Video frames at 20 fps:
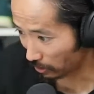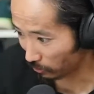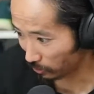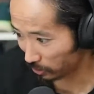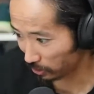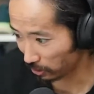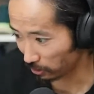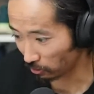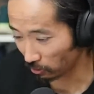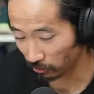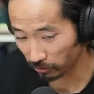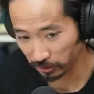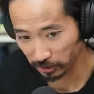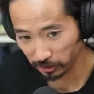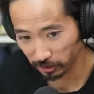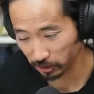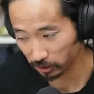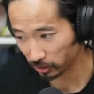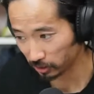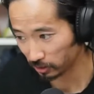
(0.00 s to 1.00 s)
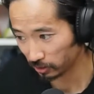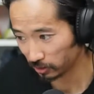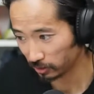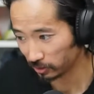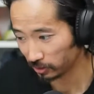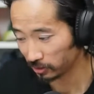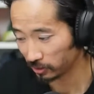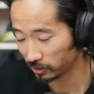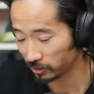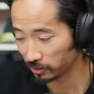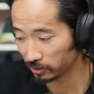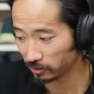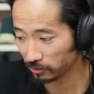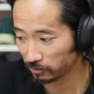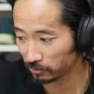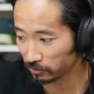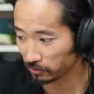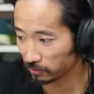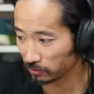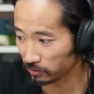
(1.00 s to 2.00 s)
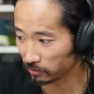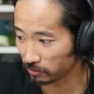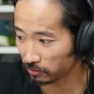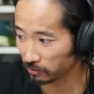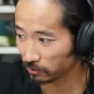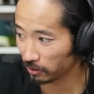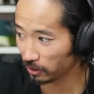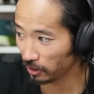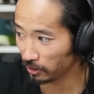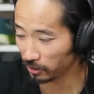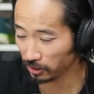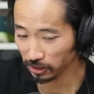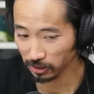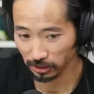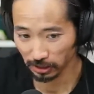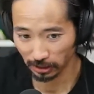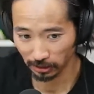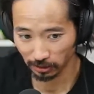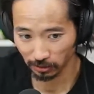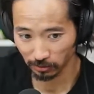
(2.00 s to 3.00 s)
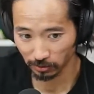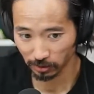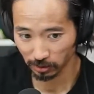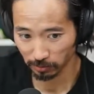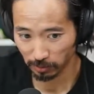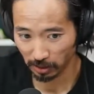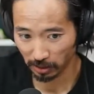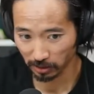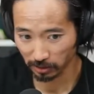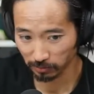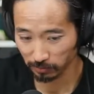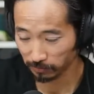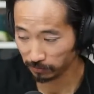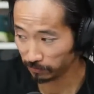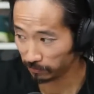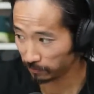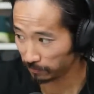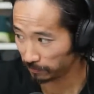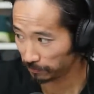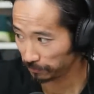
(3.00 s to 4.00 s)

I would have said orange and then yellow on the bottom.